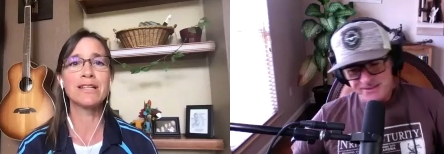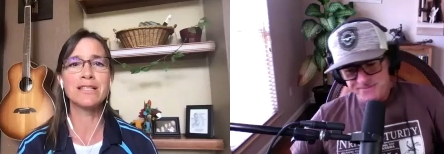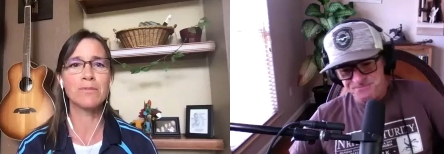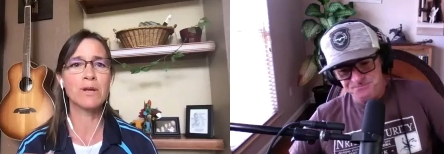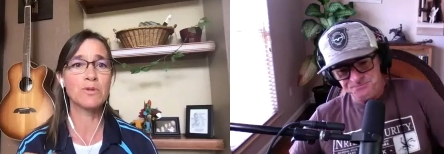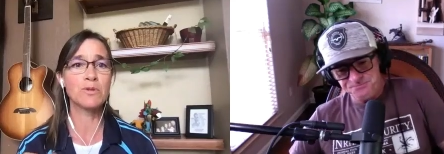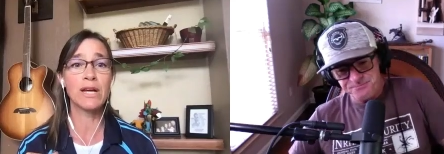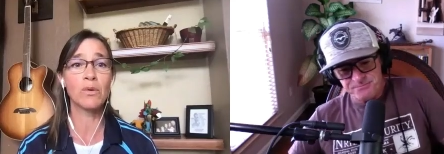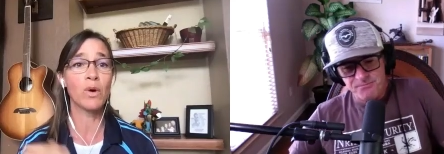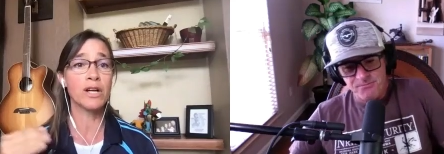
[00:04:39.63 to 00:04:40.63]
Speaker 1: that sometimes we
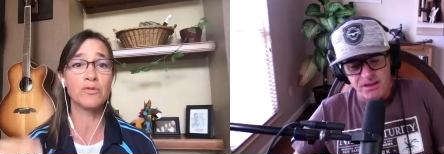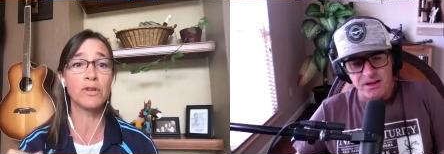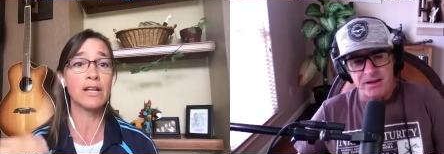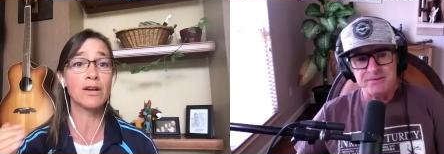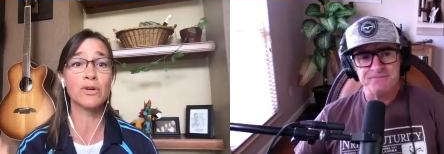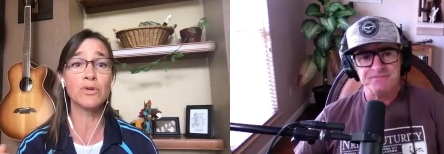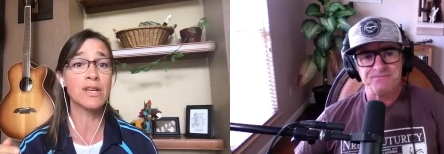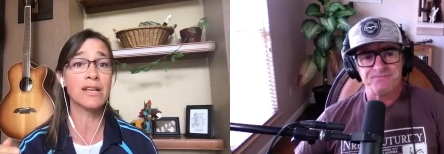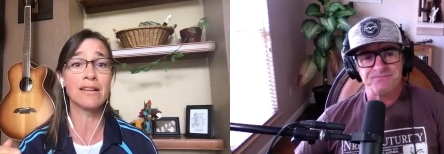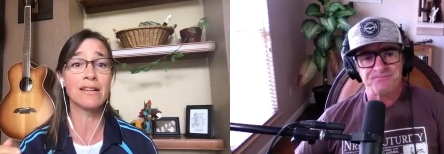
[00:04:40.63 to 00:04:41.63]
can watch
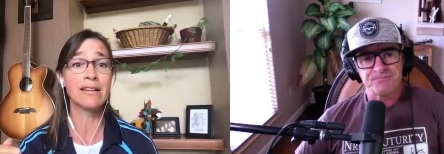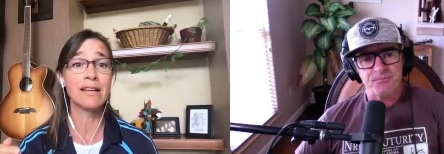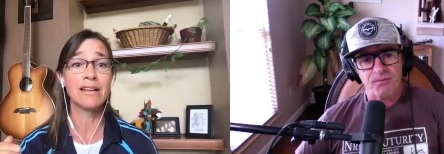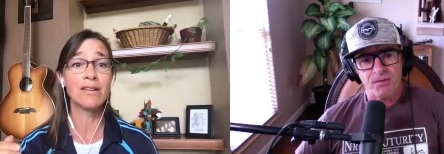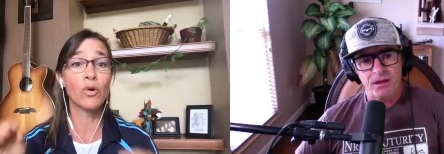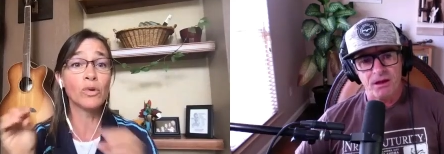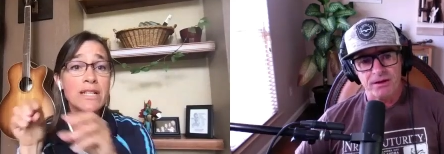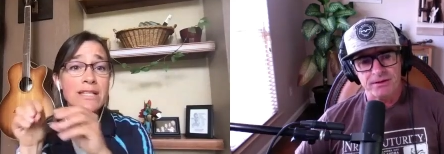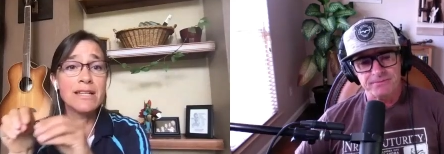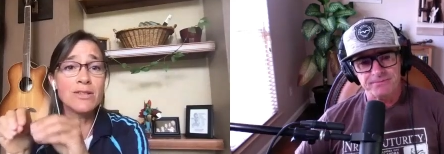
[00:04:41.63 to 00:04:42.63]
videos and
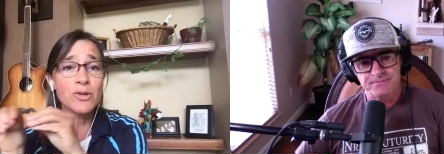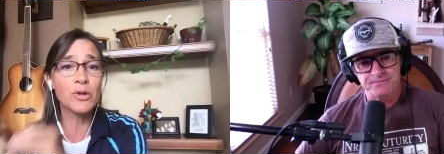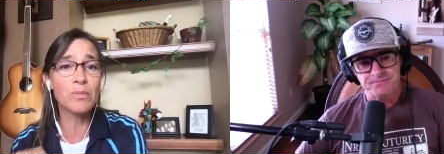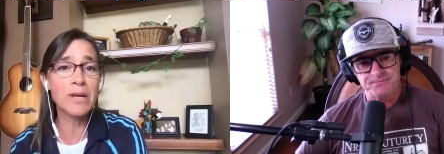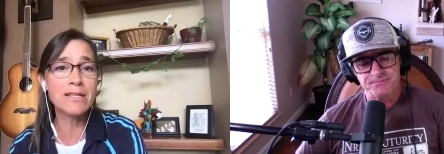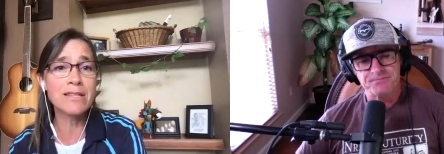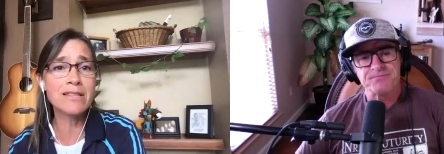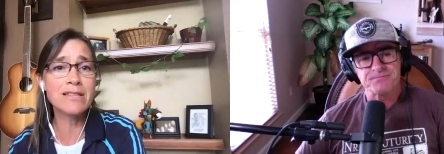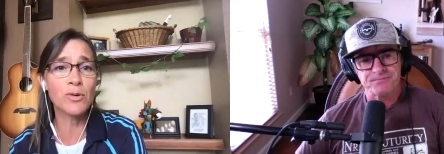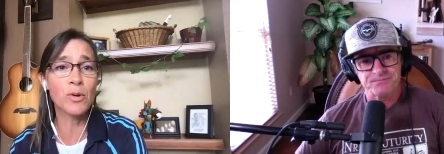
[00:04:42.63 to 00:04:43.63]
only see certain
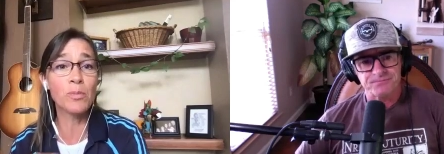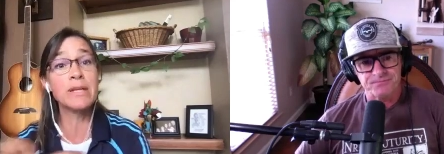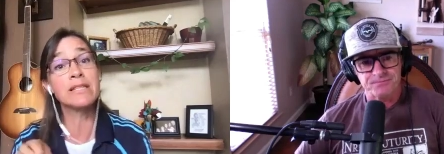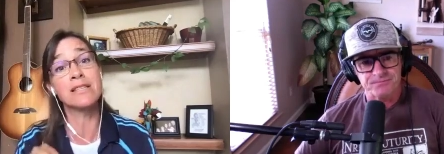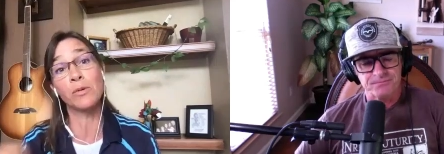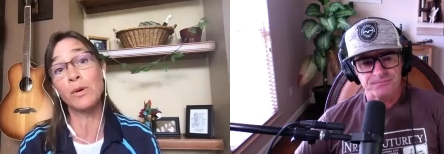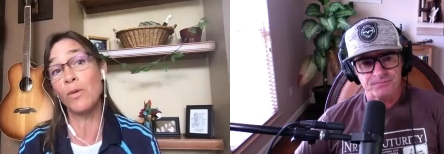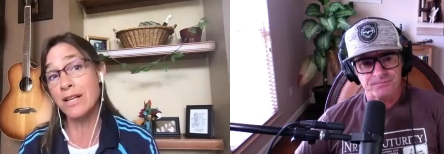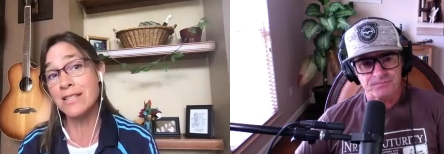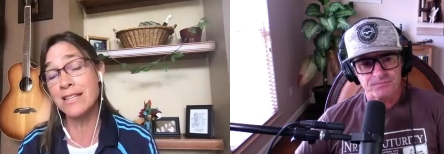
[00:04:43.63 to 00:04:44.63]
pieces or pieces that we
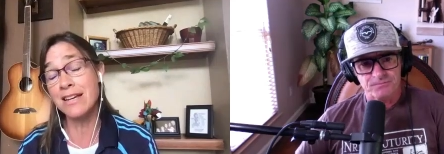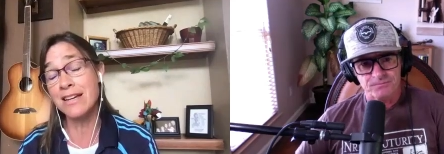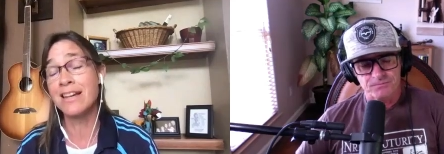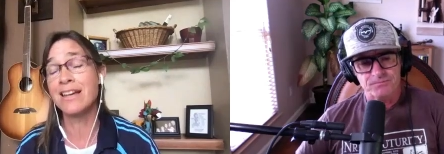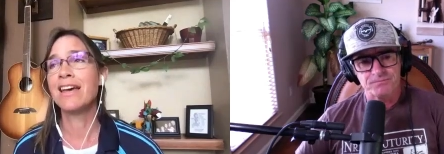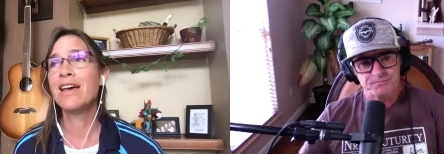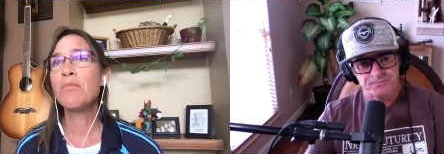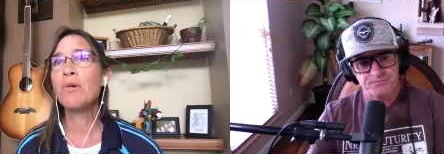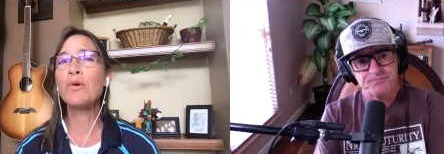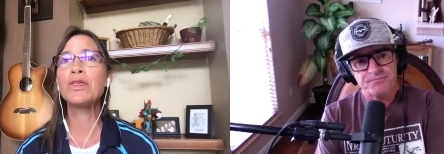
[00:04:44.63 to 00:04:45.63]
want to see.
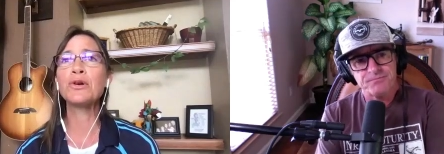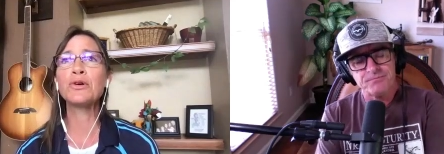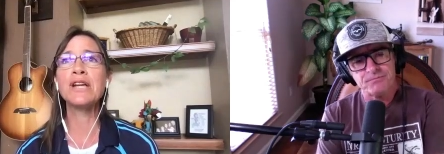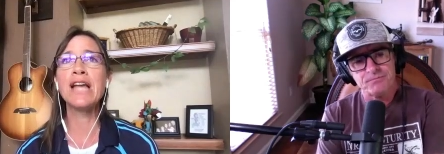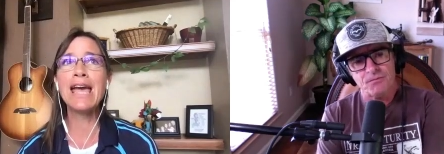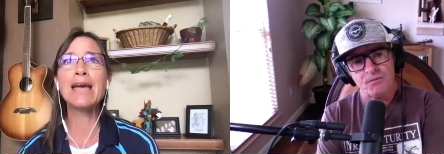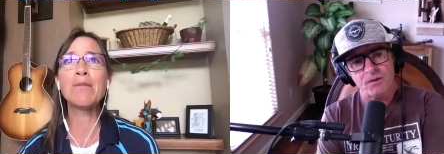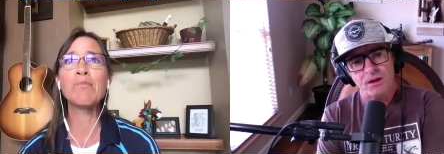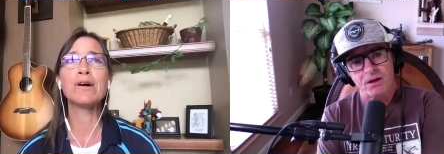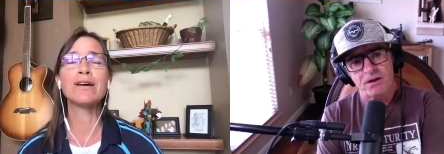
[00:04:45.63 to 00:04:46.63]
But with your
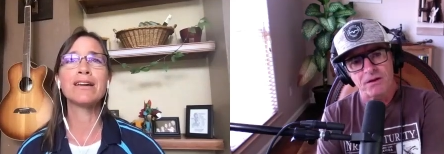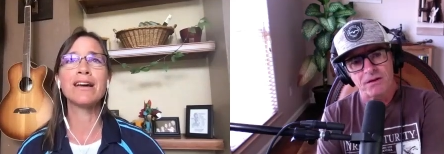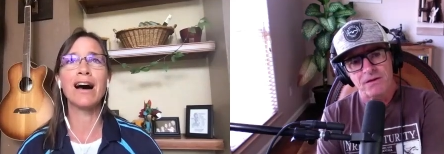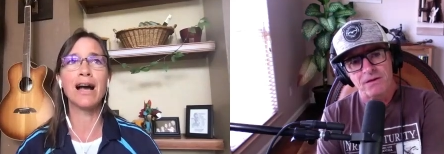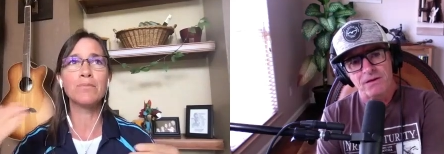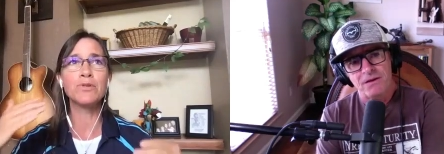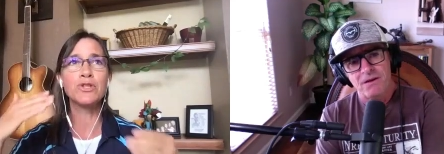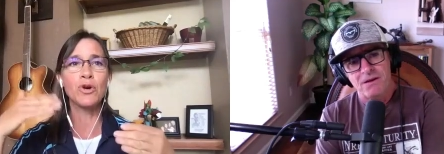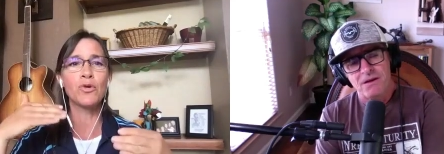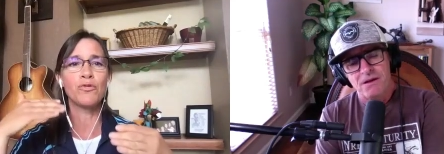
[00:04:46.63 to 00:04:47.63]
name, I'm
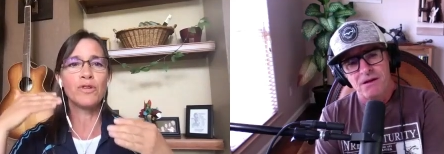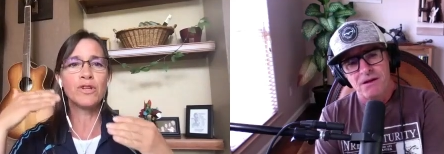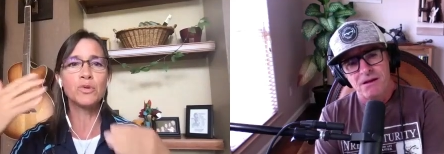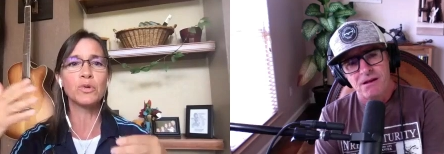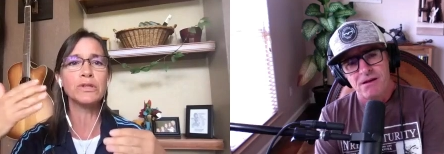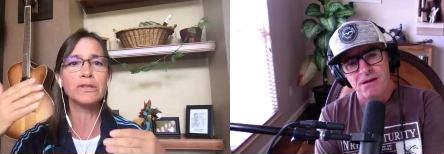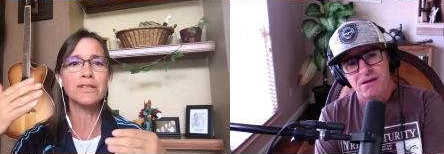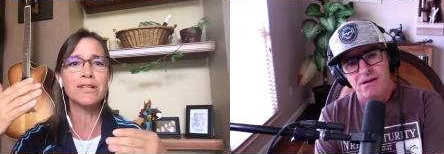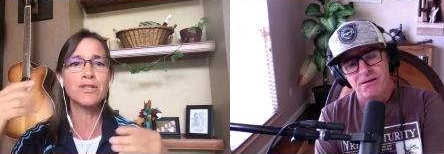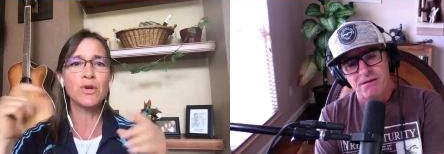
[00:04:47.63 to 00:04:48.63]
so
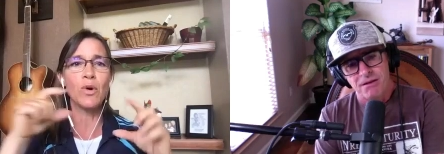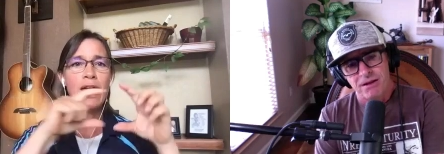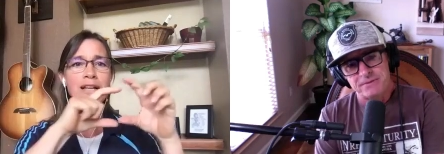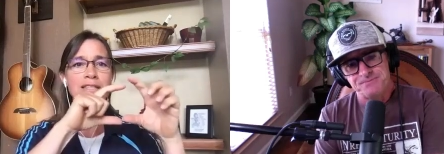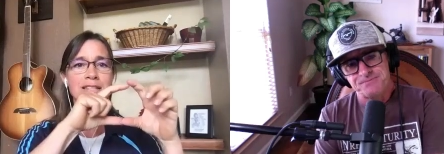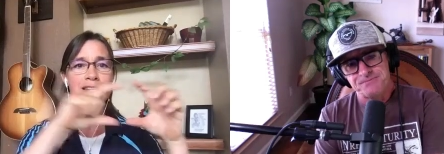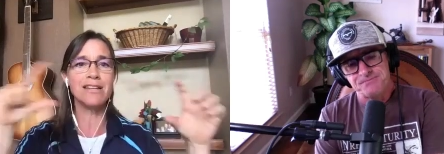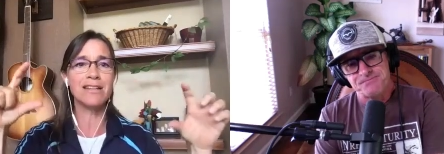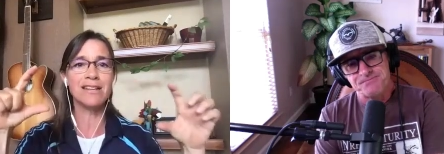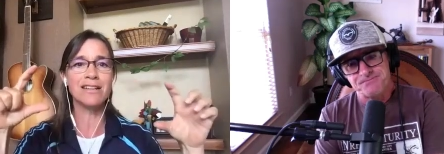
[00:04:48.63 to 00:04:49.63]
visual. So I
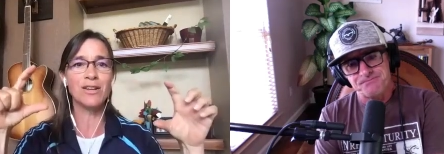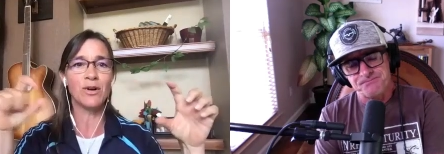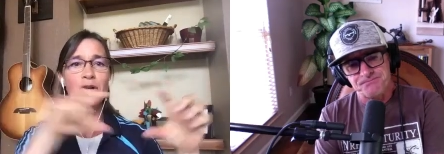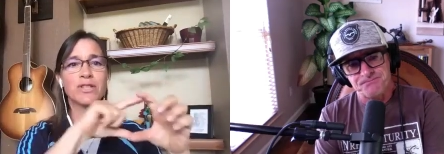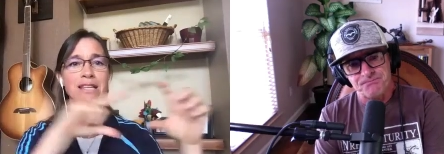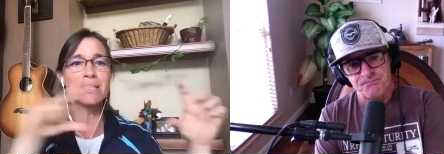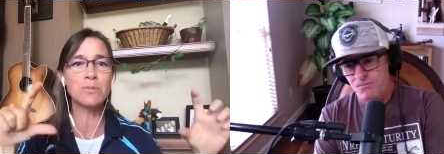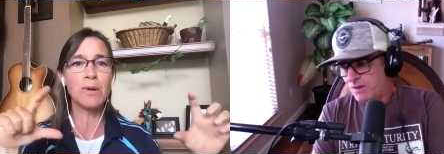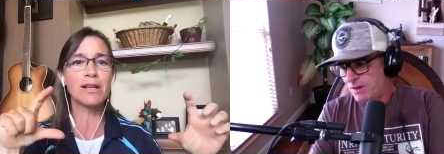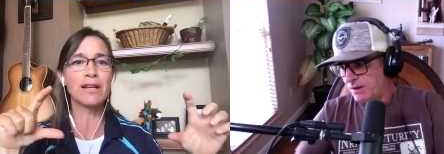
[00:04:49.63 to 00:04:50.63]
see, you know, I'll see the
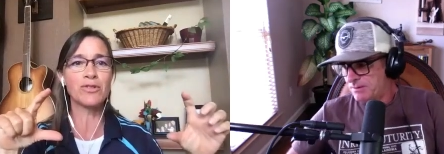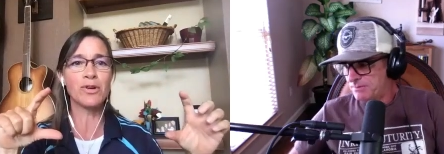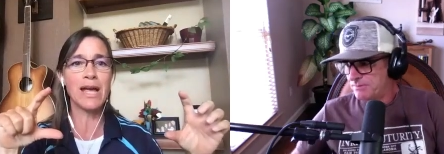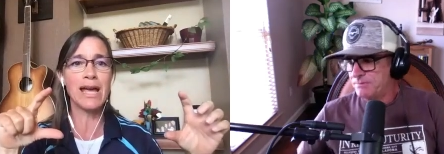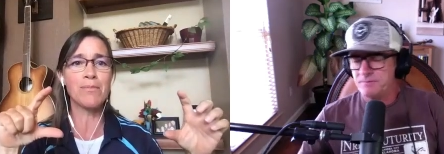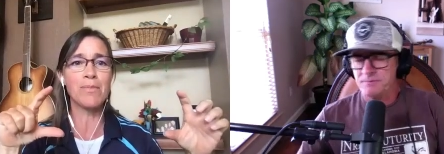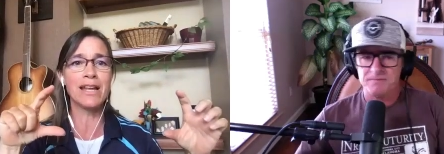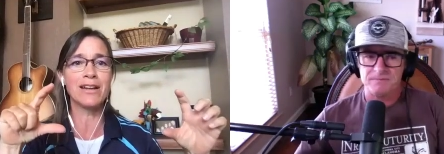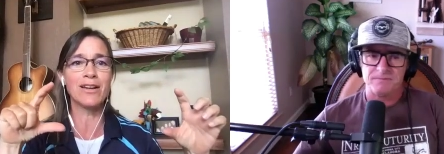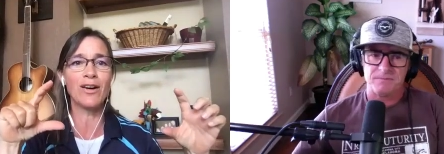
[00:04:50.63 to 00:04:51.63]
spelling of your name
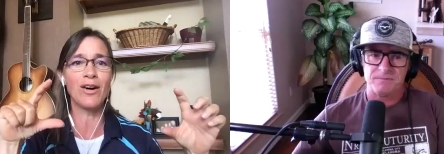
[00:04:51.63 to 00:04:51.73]
and,